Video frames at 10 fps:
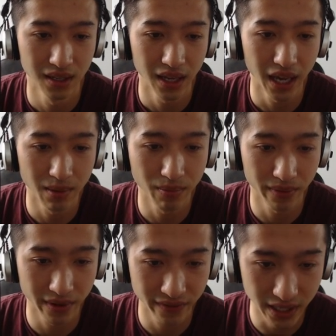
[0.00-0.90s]
and
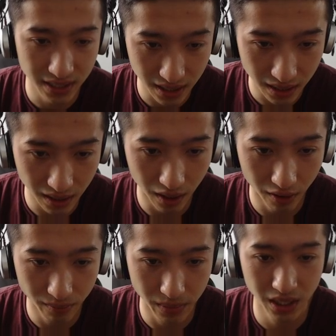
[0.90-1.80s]
Professor
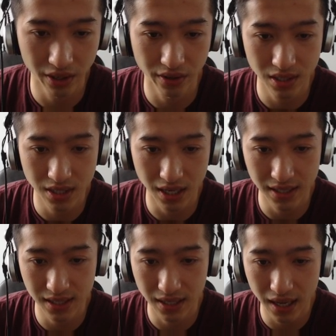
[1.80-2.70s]
of Material
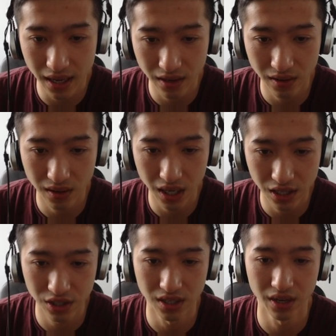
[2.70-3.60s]
Science and Nano
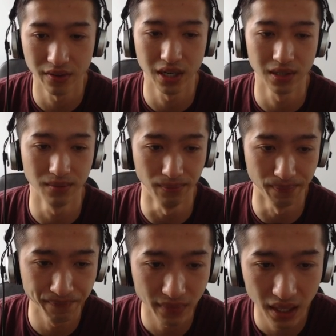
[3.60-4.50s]
Engineering.
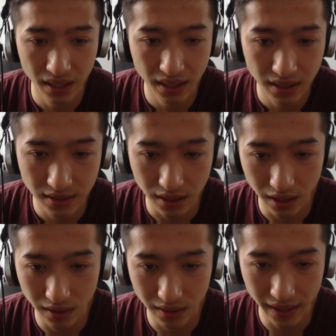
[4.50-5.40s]

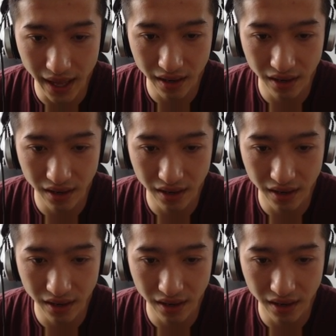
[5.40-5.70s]
So the nano